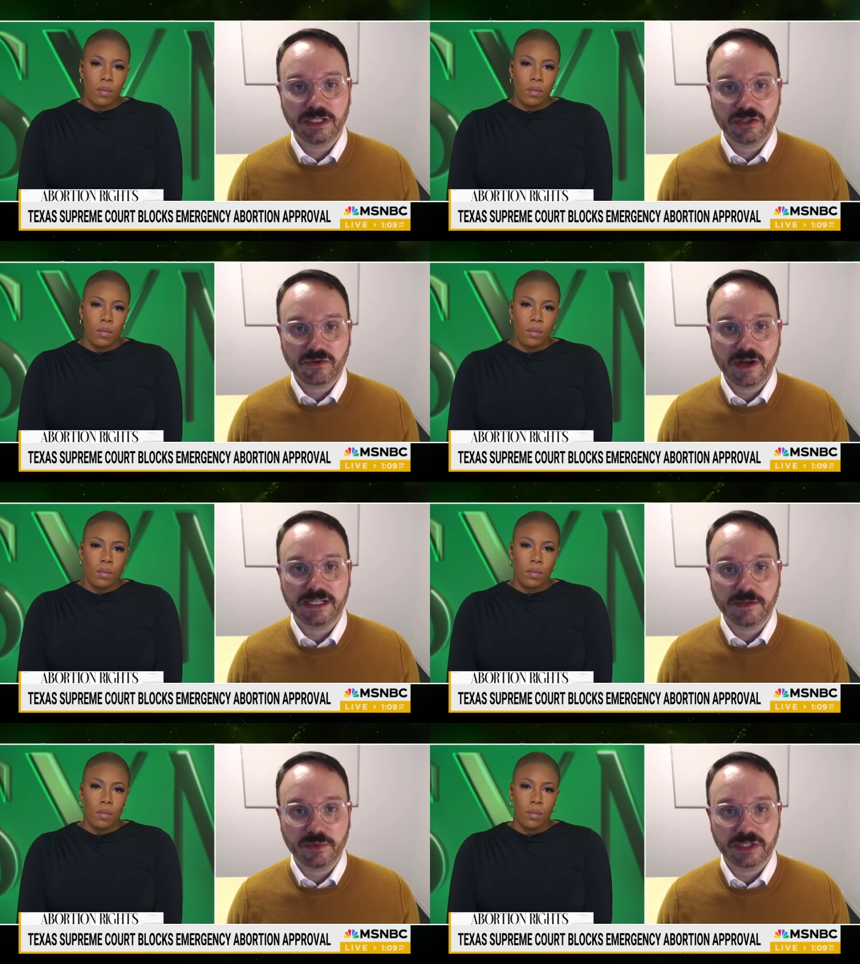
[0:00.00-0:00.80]
Speaker 1: trying
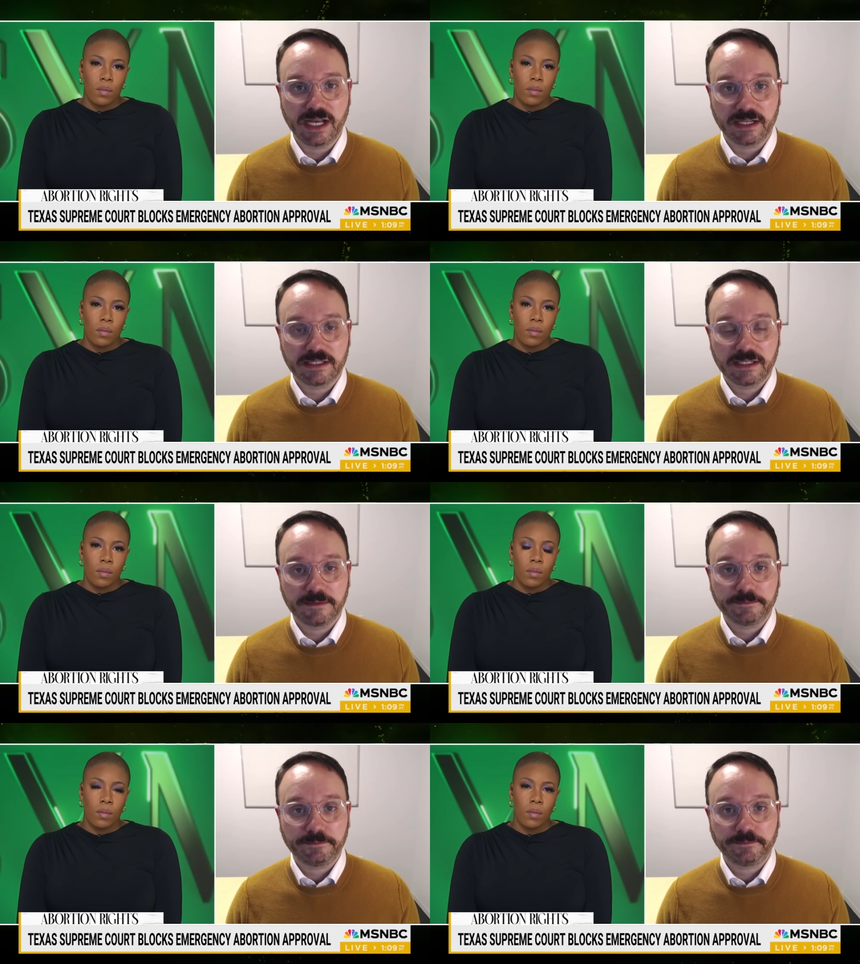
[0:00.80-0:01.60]
to protect.
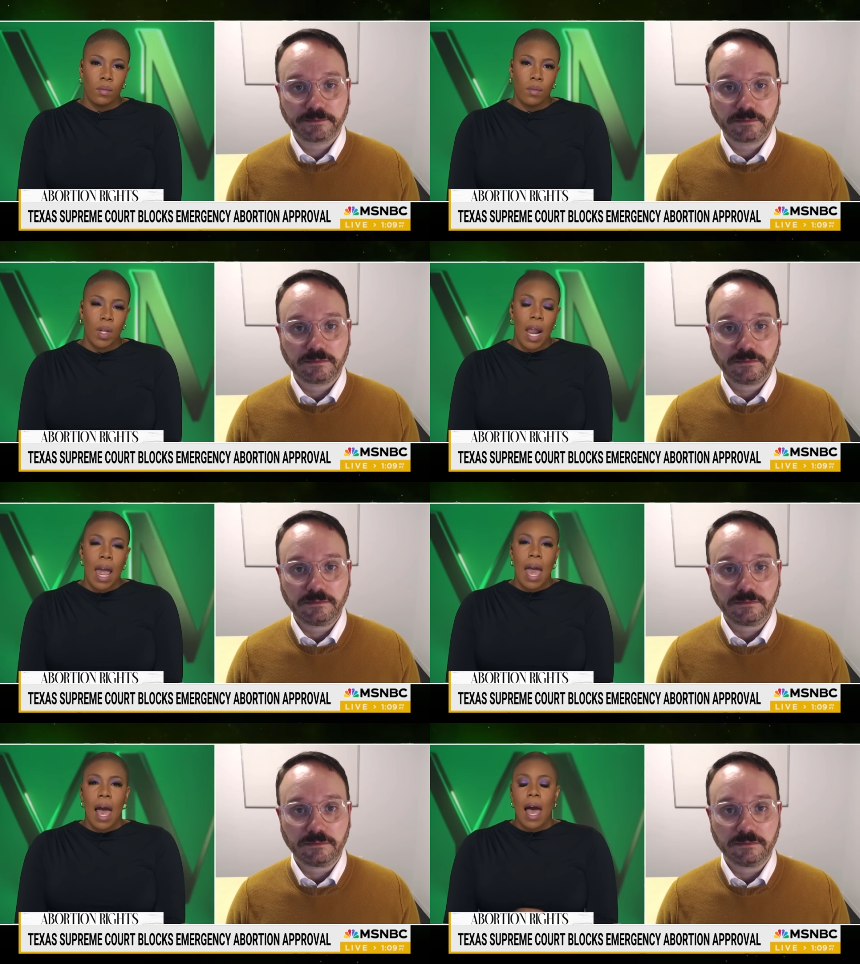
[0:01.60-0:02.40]

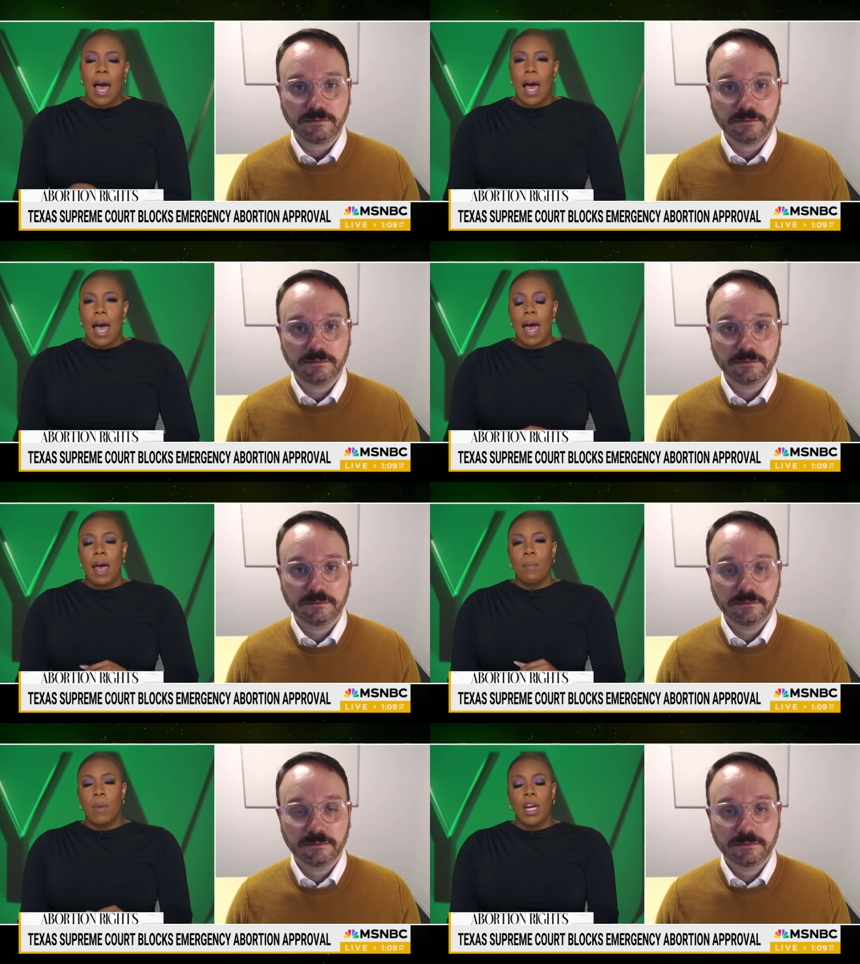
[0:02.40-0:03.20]
Speaker 2: Uh,
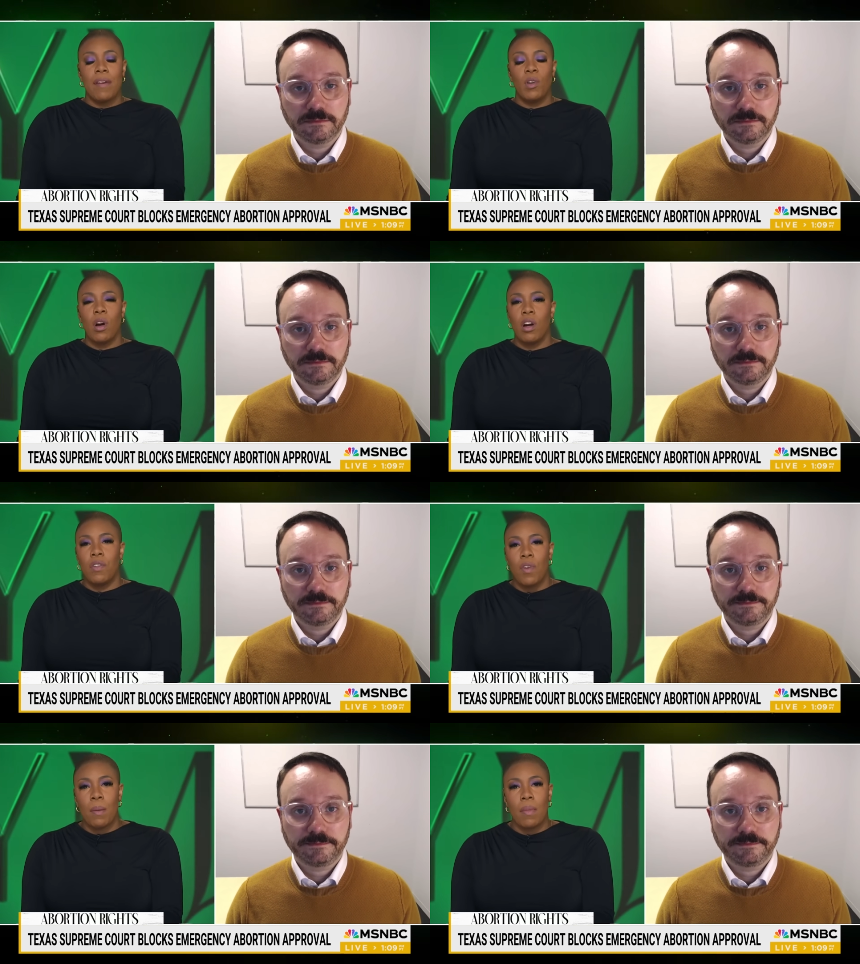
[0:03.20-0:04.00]
Marc, have you heard
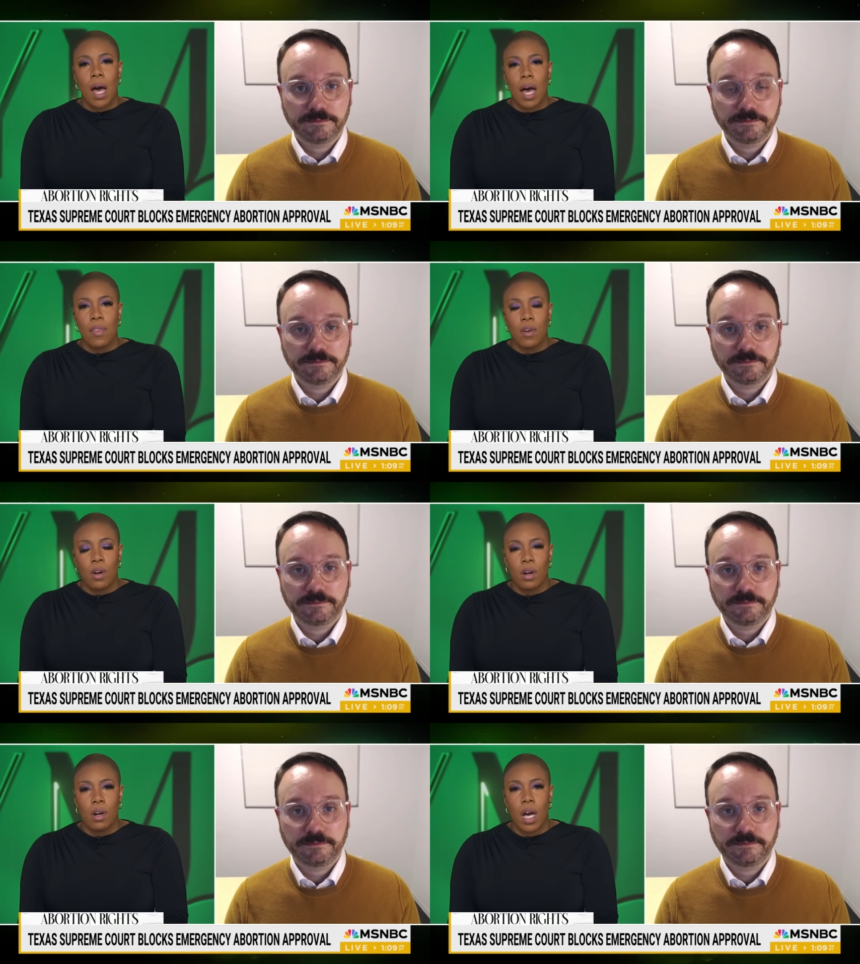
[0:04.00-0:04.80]
from
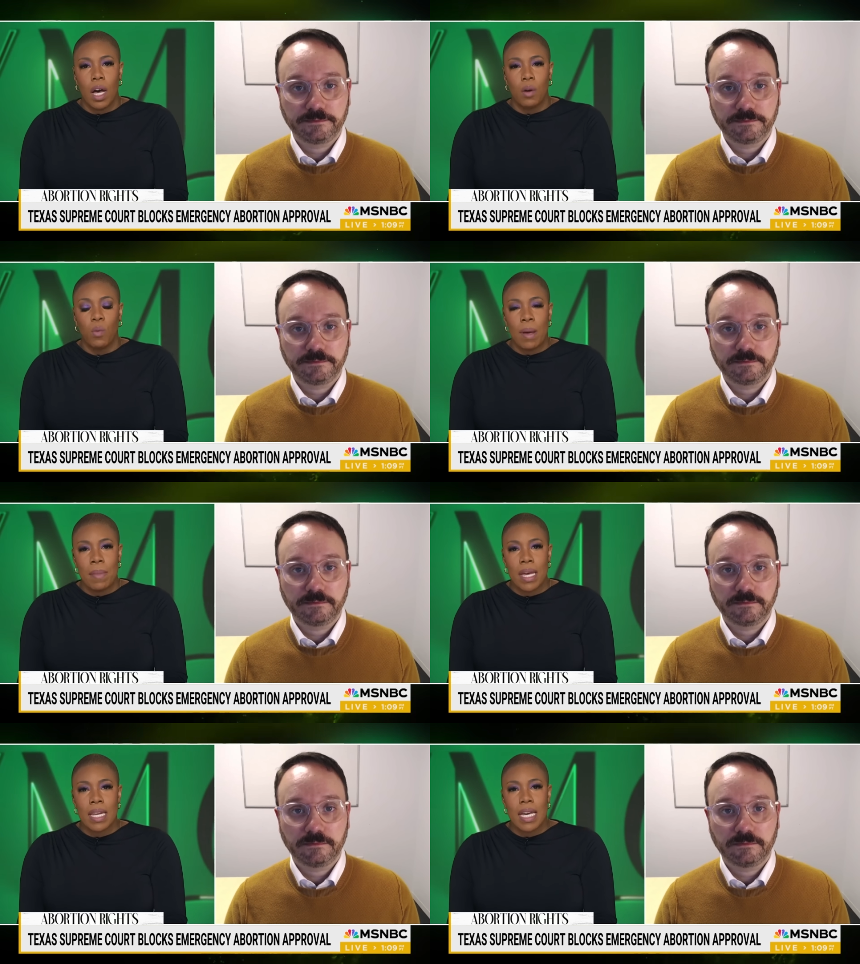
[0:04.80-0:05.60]
other uh,
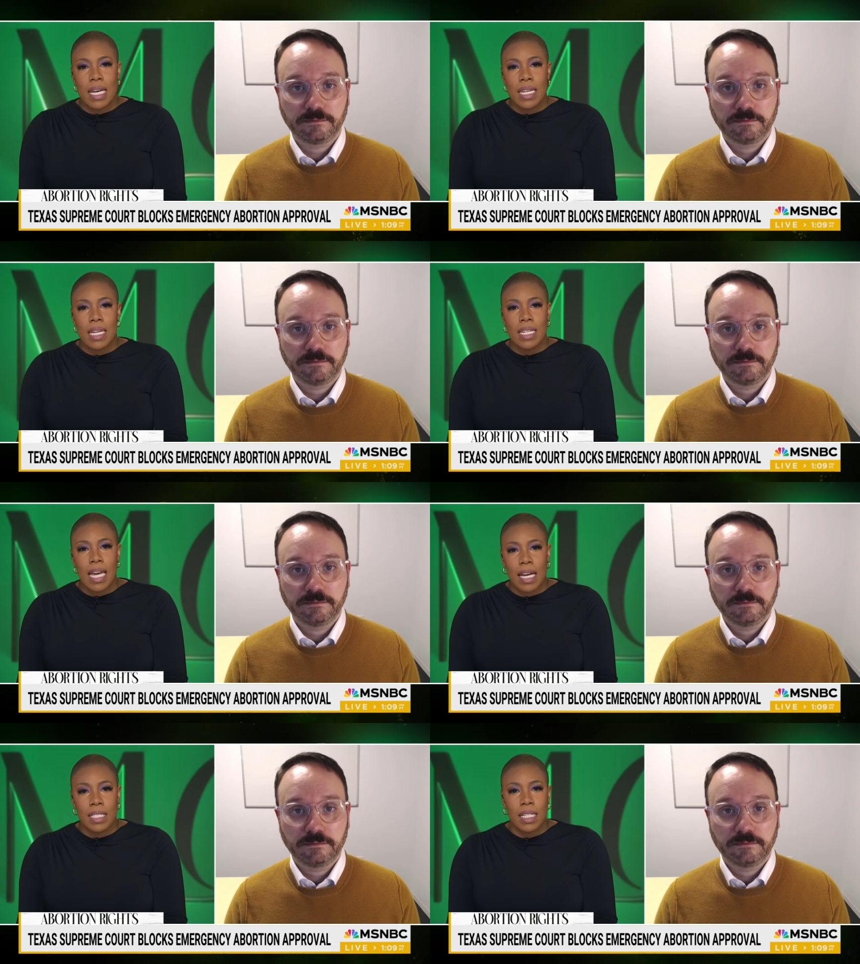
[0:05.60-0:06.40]
women in
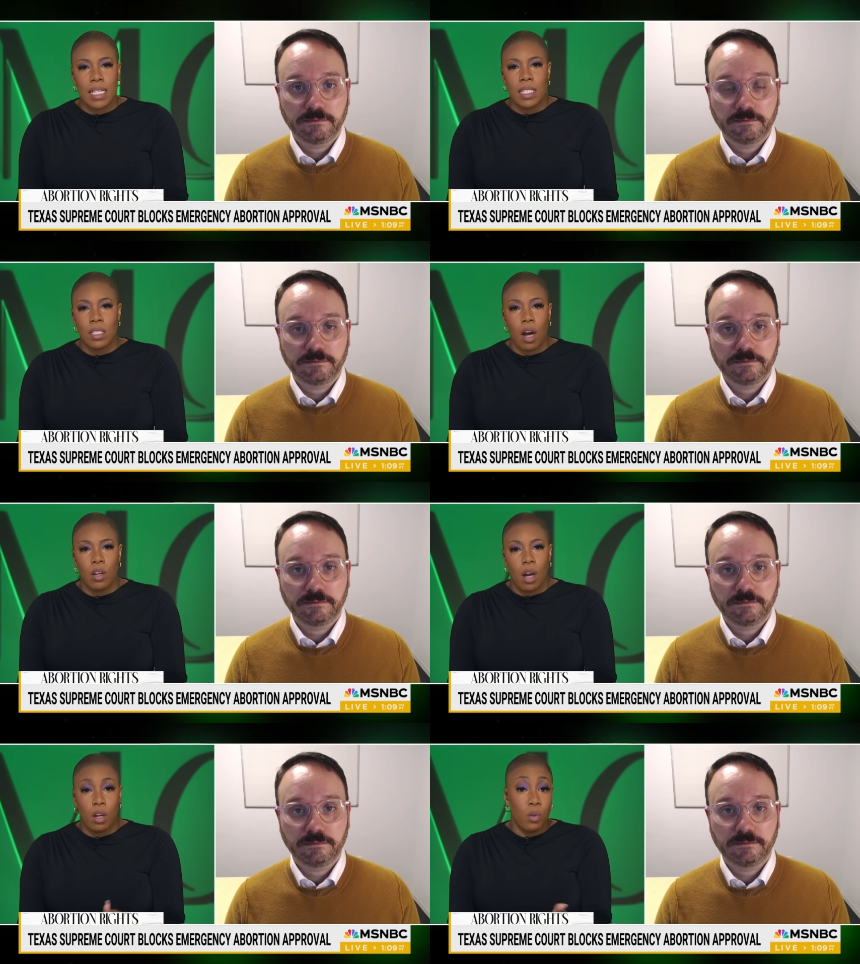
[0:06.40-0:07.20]
Texas? Are,
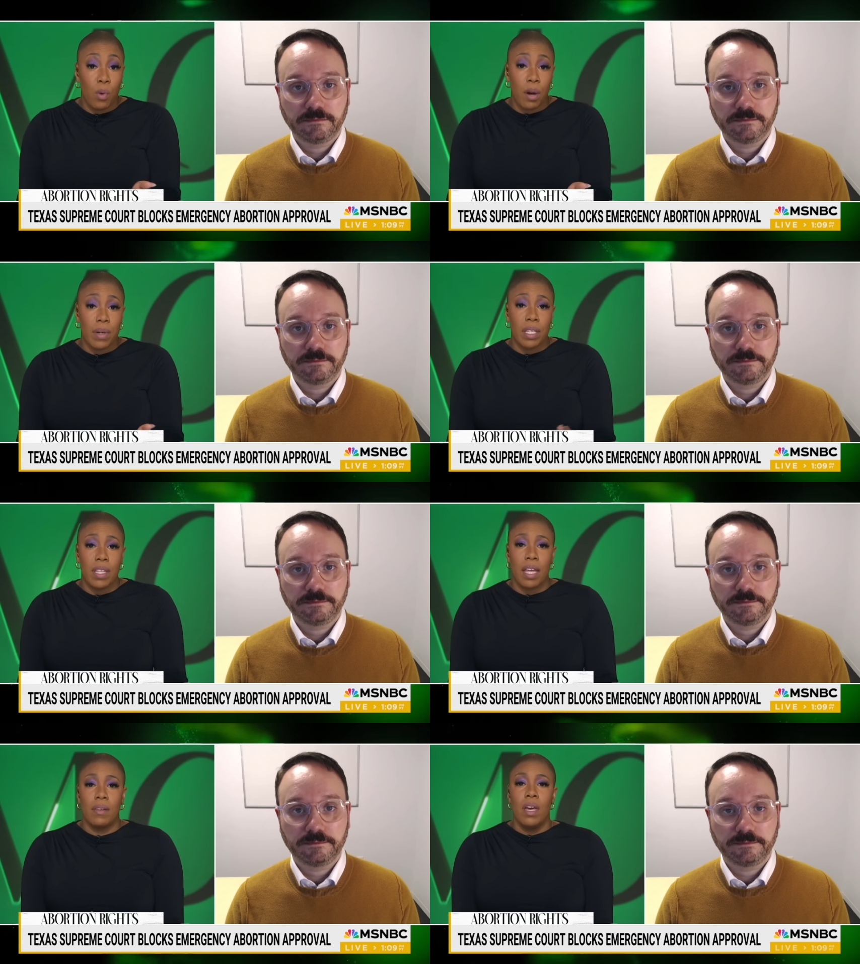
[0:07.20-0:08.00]
are you worried
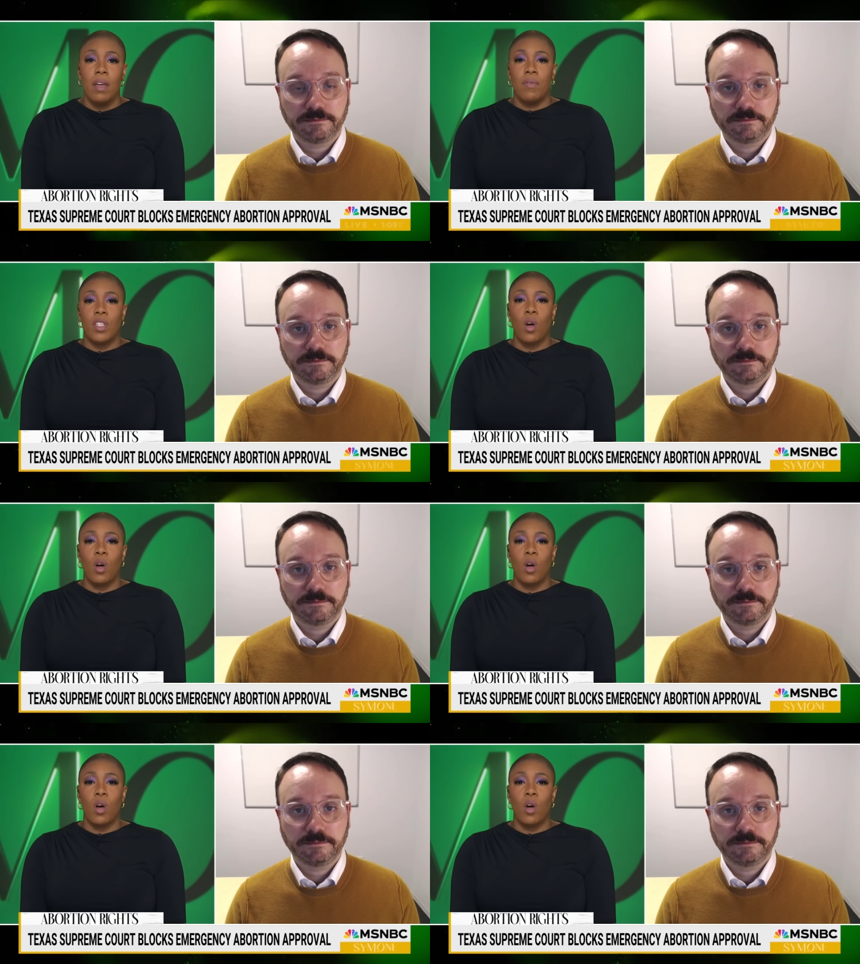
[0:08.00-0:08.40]
that this